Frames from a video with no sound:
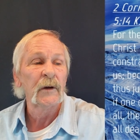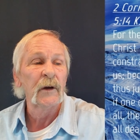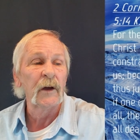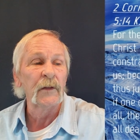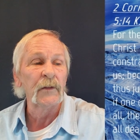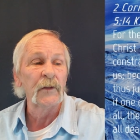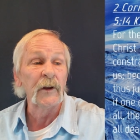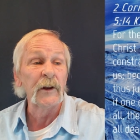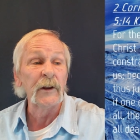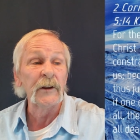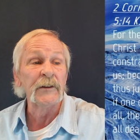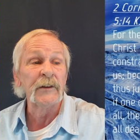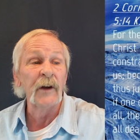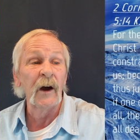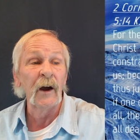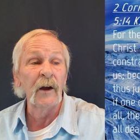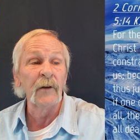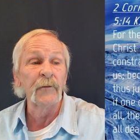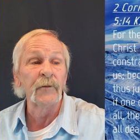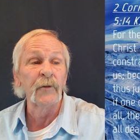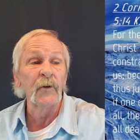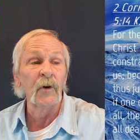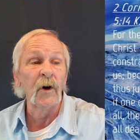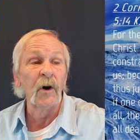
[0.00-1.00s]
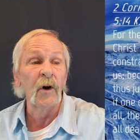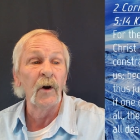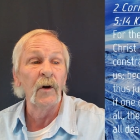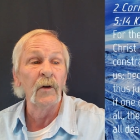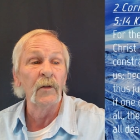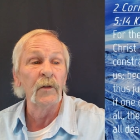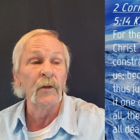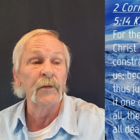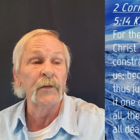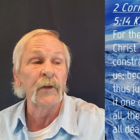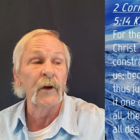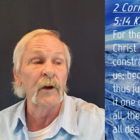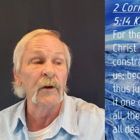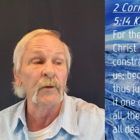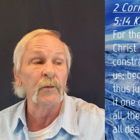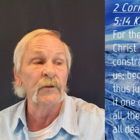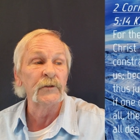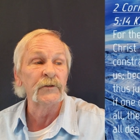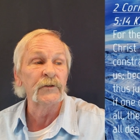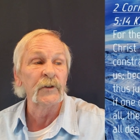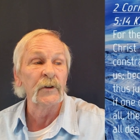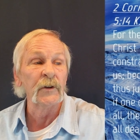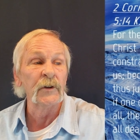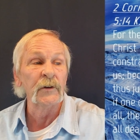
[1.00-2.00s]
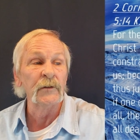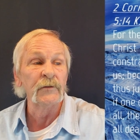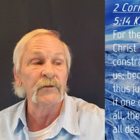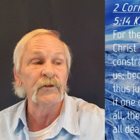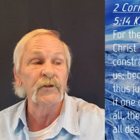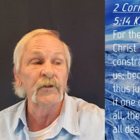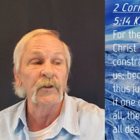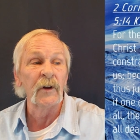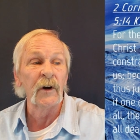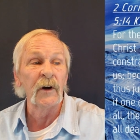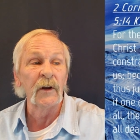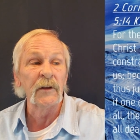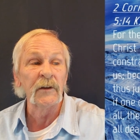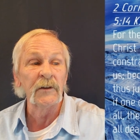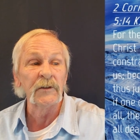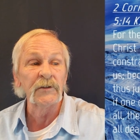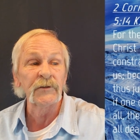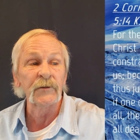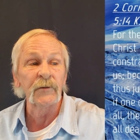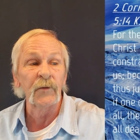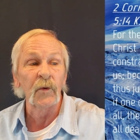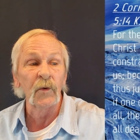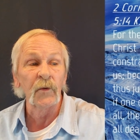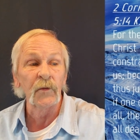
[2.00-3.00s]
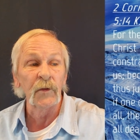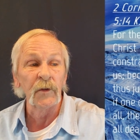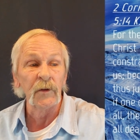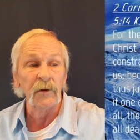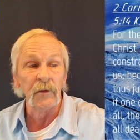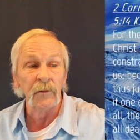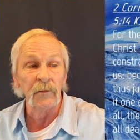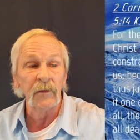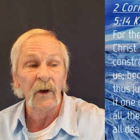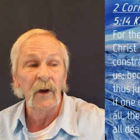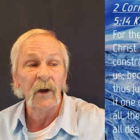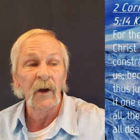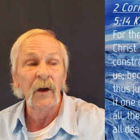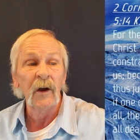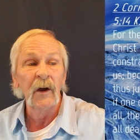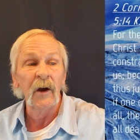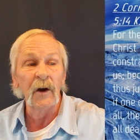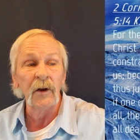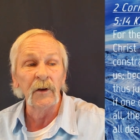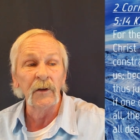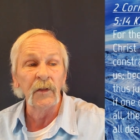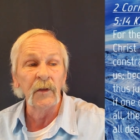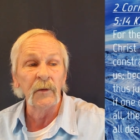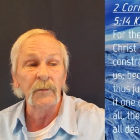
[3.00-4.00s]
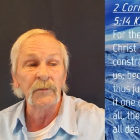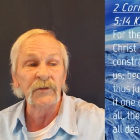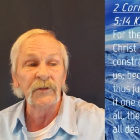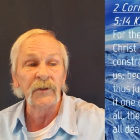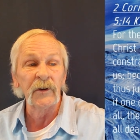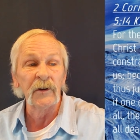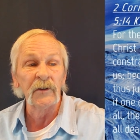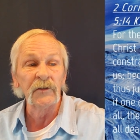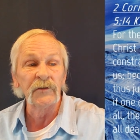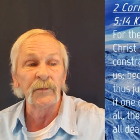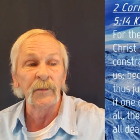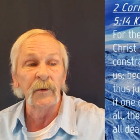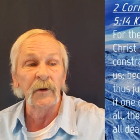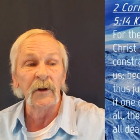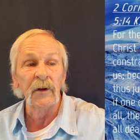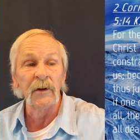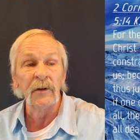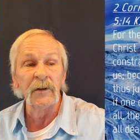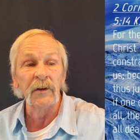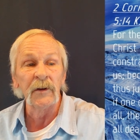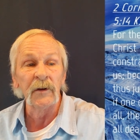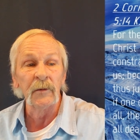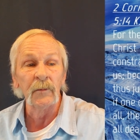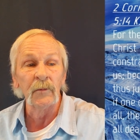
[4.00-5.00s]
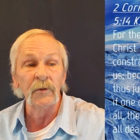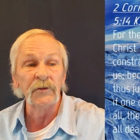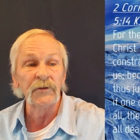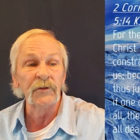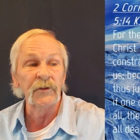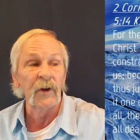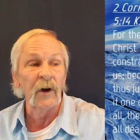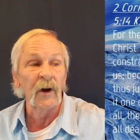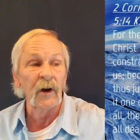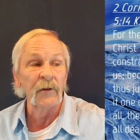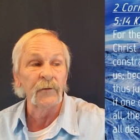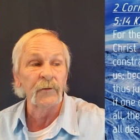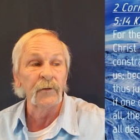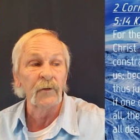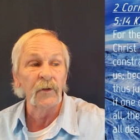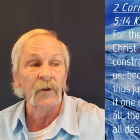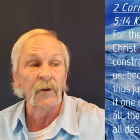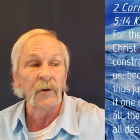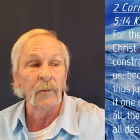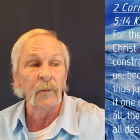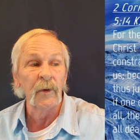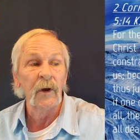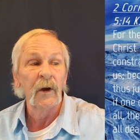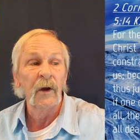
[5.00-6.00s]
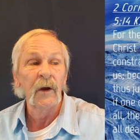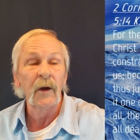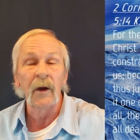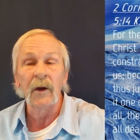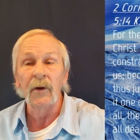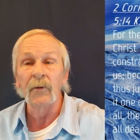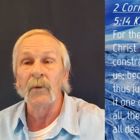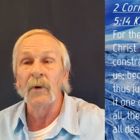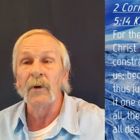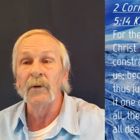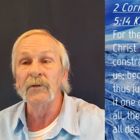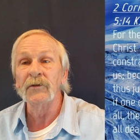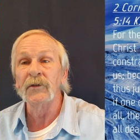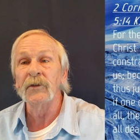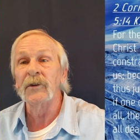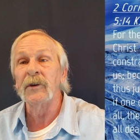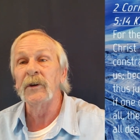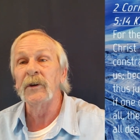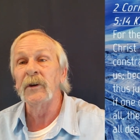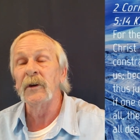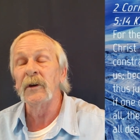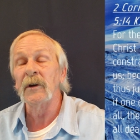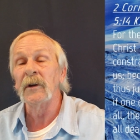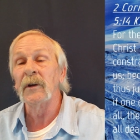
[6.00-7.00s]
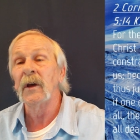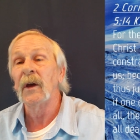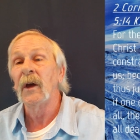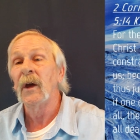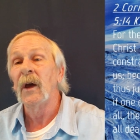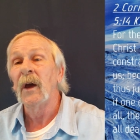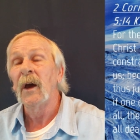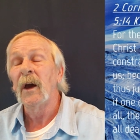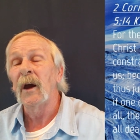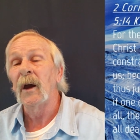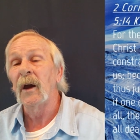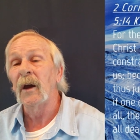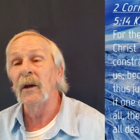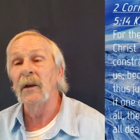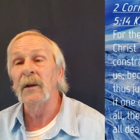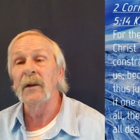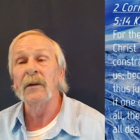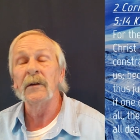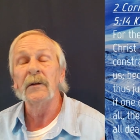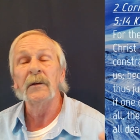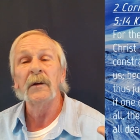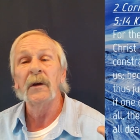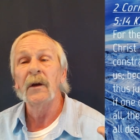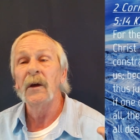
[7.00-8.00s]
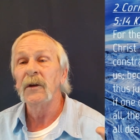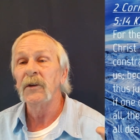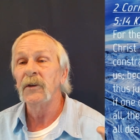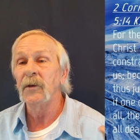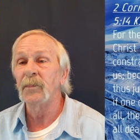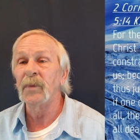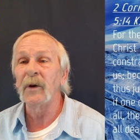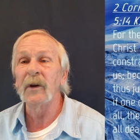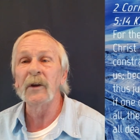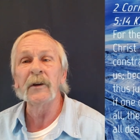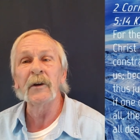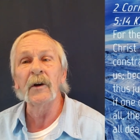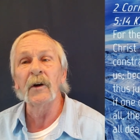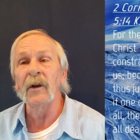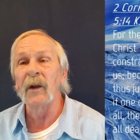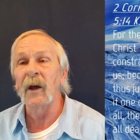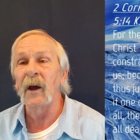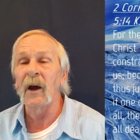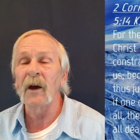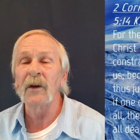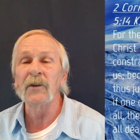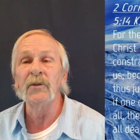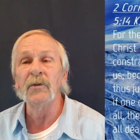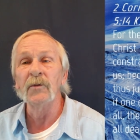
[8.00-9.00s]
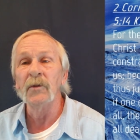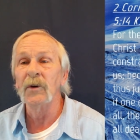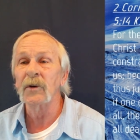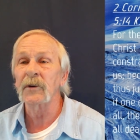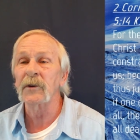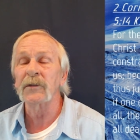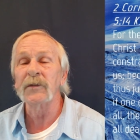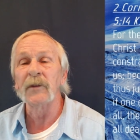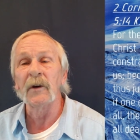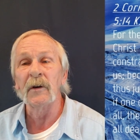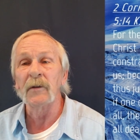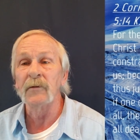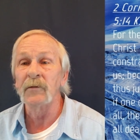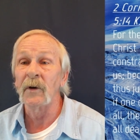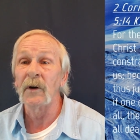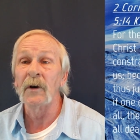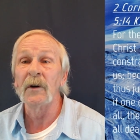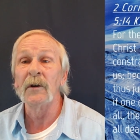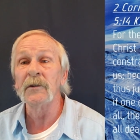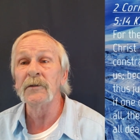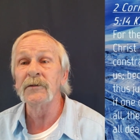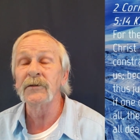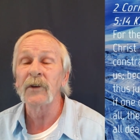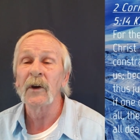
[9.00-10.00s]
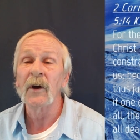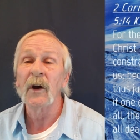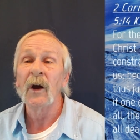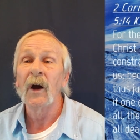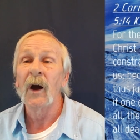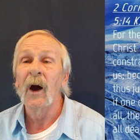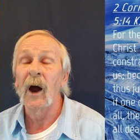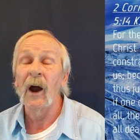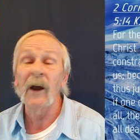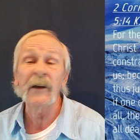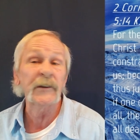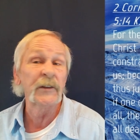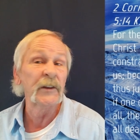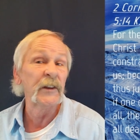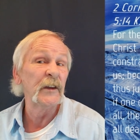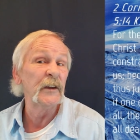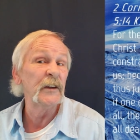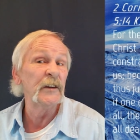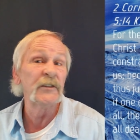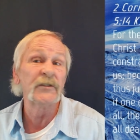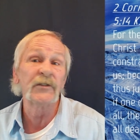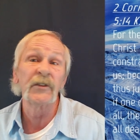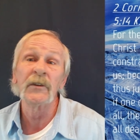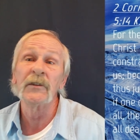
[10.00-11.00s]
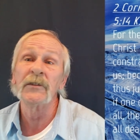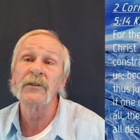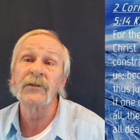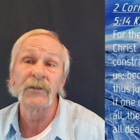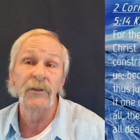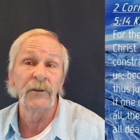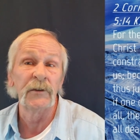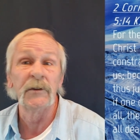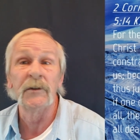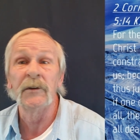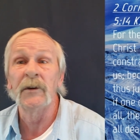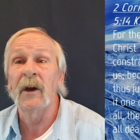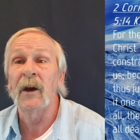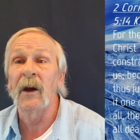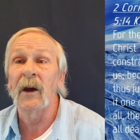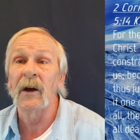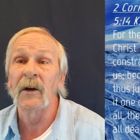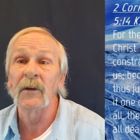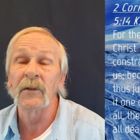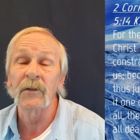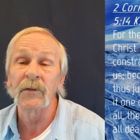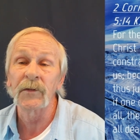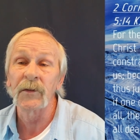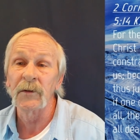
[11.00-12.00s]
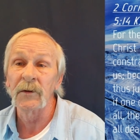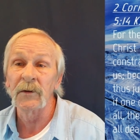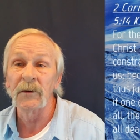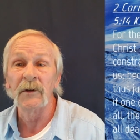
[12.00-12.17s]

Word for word: and that He died for all, that they which live should not henceforth live unto themselves, but unto Him which died for them and rose again. And depending on how you look at that verse, I can easily see how that